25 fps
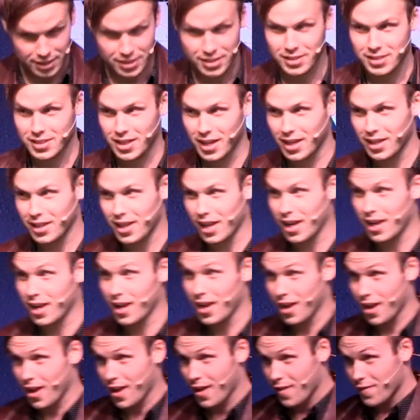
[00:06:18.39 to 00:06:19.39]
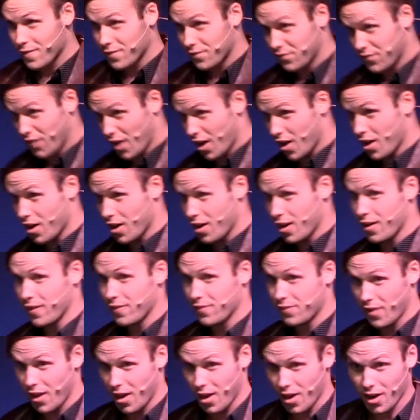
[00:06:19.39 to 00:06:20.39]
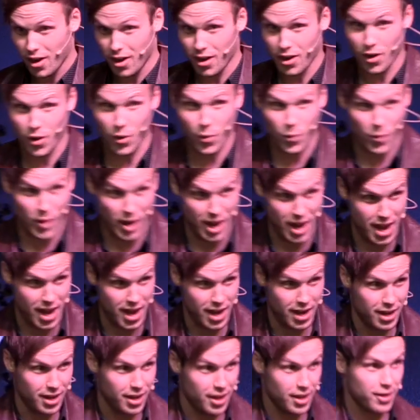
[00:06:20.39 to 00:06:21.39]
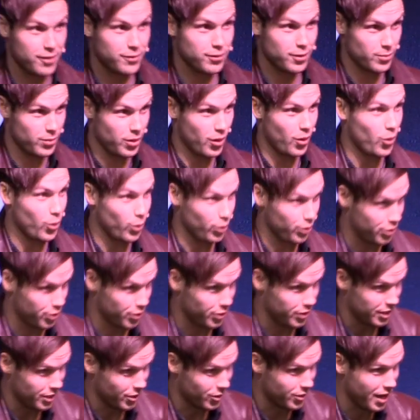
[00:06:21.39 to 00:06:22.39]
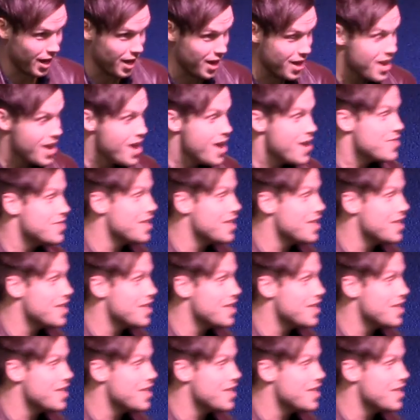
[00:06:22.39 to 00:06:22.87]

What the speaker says: to stay like far, far away from the Whole30, okay?